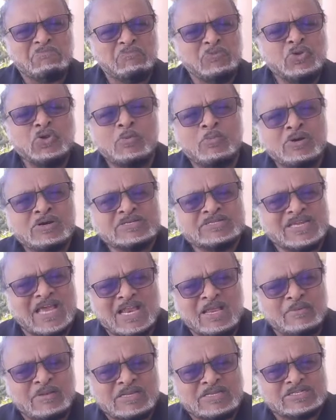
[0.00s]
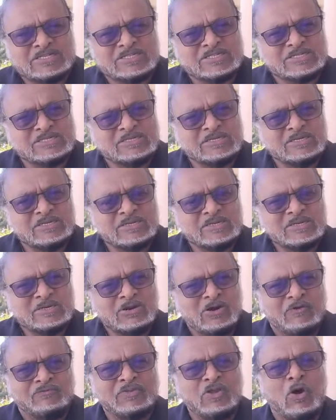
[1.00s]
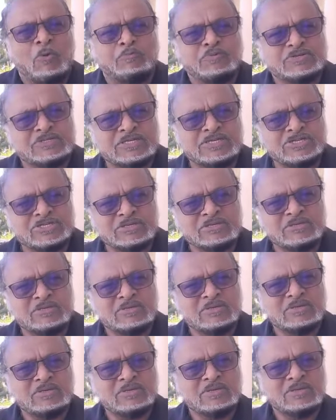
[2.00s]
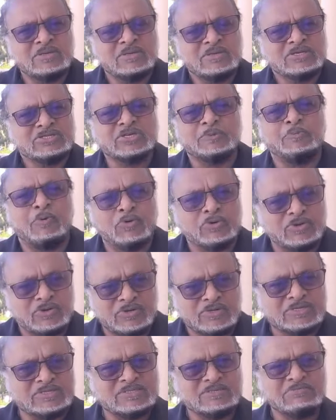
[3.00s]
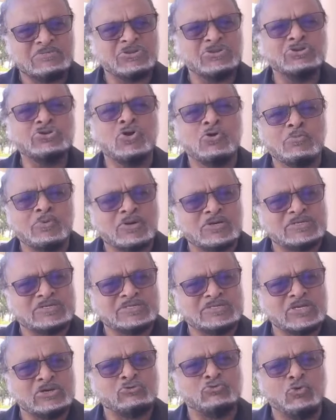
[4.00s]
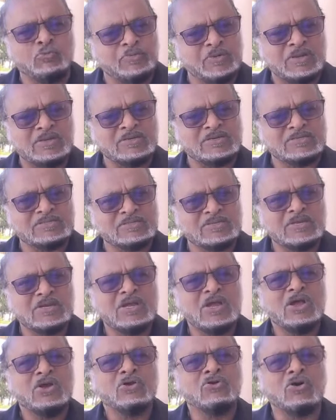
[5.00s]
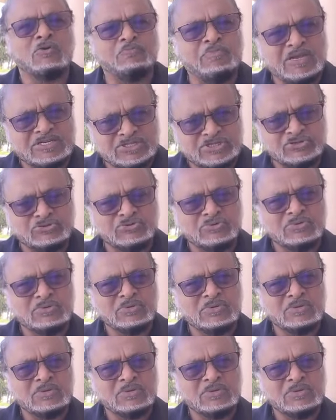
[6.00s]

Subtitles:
numerous elements of the opposition supporters, numerous groupings. God bless you.